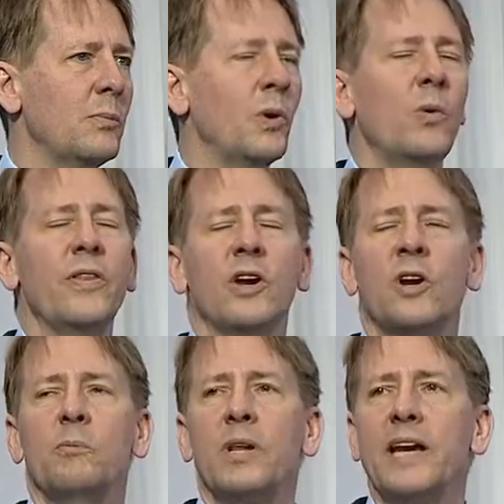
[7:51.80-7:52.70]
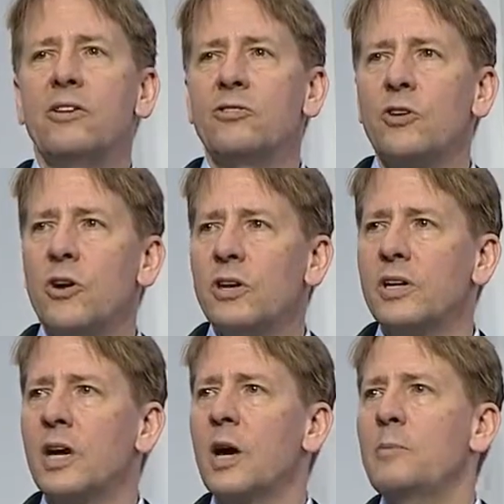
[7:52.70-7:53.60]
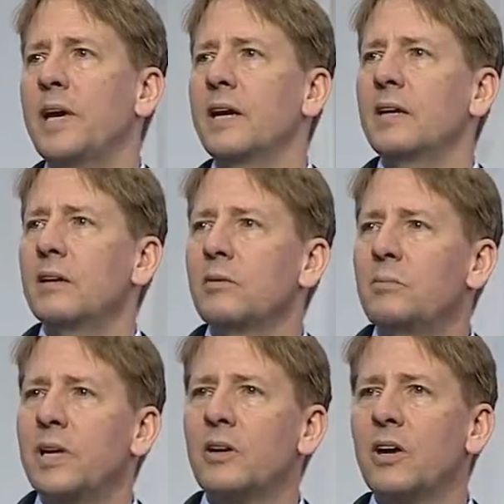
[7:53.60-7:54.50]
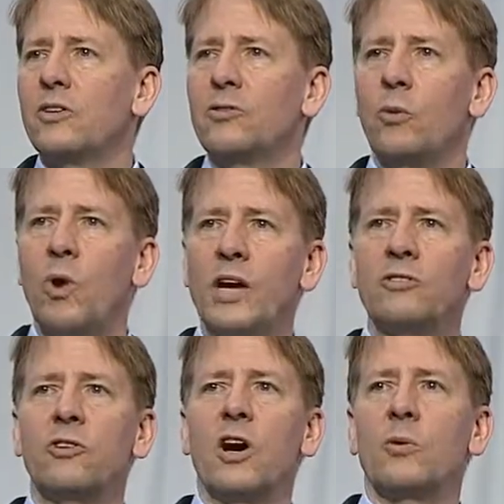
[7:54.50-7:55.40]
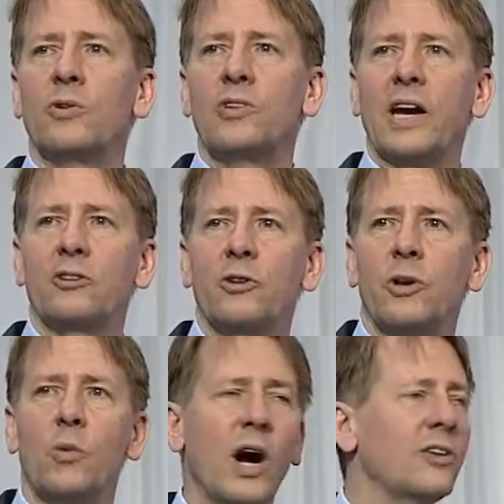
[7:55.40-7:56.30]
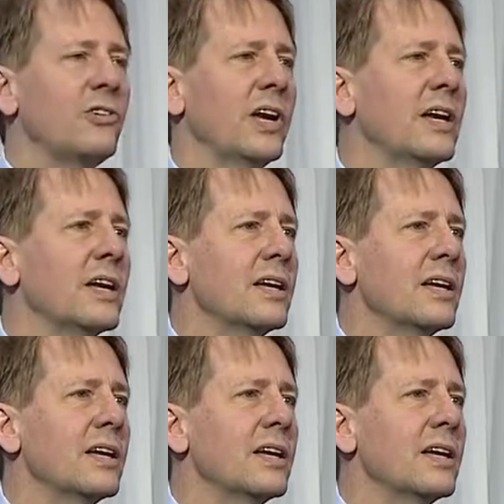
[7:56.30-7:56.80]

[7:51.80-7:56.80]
But when the complaints started to come in, because the watchdog was actually watching,